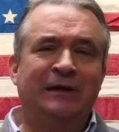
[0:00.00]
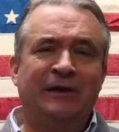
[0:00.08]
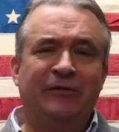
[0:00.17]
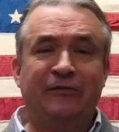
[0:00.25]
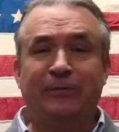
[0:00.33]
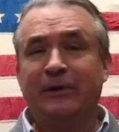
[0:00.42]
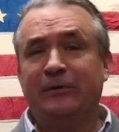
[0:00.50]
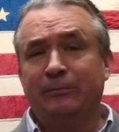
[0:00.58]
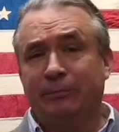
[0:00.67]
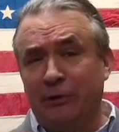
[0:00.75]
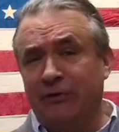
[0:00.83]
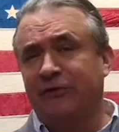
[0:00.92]
These
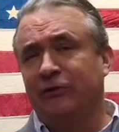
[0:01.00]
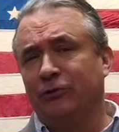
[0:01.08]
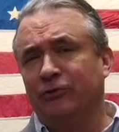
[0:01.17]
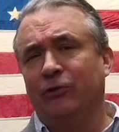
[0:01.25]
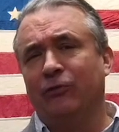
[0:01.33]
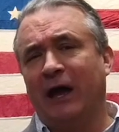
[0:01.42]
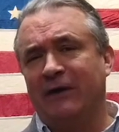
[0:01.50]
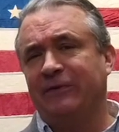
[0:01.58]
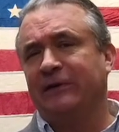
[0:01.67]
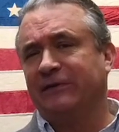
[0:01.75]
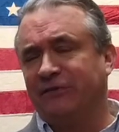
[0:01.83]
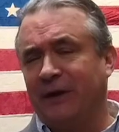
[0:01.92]
bills include the Life
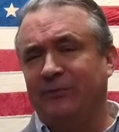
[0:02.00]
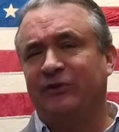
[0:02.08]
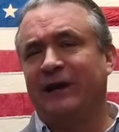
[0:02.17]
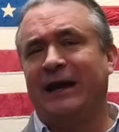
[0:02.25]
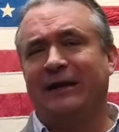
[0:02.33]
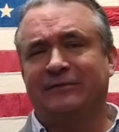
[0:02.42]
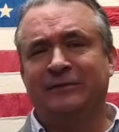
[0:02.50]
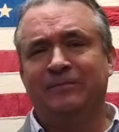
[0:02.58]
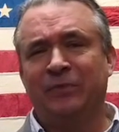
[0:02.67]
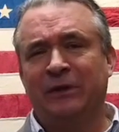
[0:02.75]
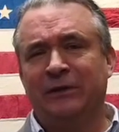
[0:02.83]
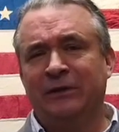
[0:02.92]
at Conception Act,
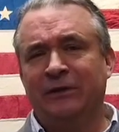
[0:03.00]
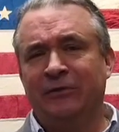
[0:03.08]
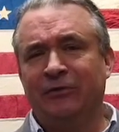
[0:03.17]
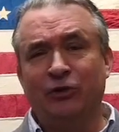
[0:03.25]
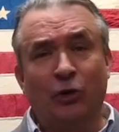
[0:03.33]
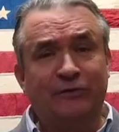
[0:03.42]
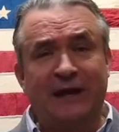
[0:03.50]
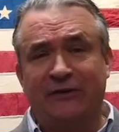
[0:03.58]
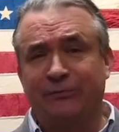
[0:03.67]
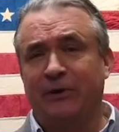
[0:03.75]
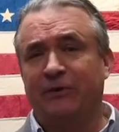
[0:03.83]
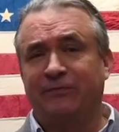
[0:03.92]
the No
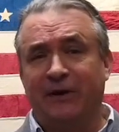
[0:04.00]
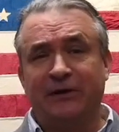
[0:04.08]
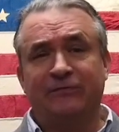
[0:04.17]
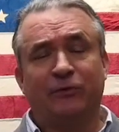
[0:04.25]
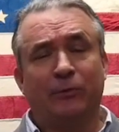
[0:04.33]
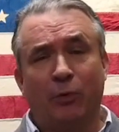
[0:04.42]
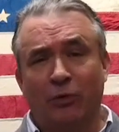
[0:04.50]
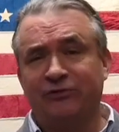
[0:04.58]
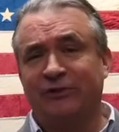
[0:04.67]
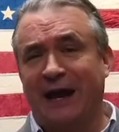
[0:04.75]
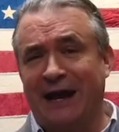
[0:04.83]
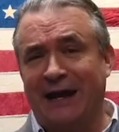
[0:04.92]
Taxpayer Funding for
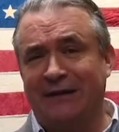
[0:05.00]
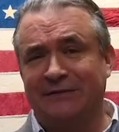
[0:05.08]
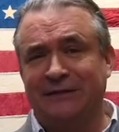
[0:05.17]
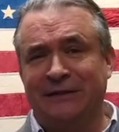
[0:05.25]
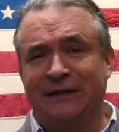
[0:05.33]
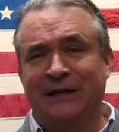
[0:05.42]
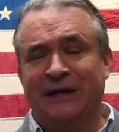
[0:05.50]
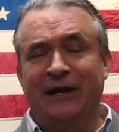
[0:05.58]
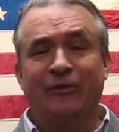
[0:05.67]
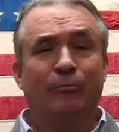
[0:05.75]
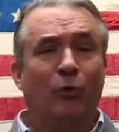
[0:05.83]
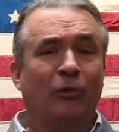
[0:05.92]
Abortion Act,
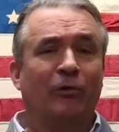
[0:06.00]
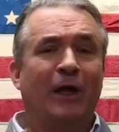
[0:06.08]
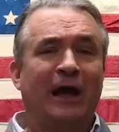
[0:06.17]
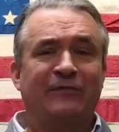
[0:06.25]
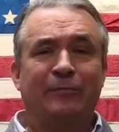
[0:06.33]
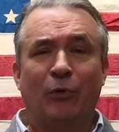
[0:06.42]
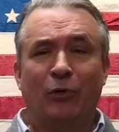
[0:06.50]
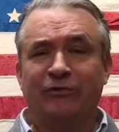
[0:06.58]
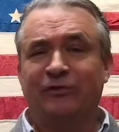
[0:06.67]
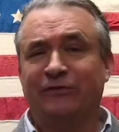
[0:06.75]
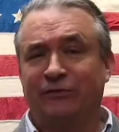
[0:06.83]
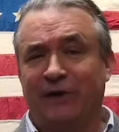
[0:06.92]
and the Born Alive
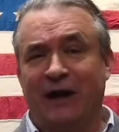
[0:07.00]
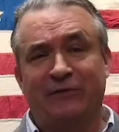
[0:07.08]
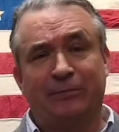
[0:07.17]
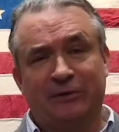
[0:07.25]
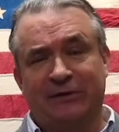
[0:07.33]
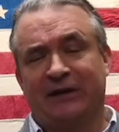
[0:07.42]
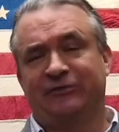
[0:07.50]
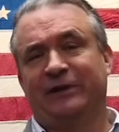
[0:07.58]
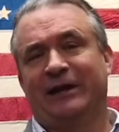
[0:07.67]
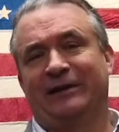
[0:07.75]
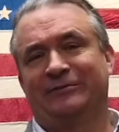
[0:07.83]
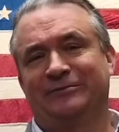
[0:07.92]
Abortion Survivor Protection
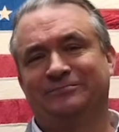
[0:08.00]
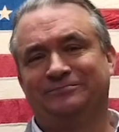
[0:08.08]
Act.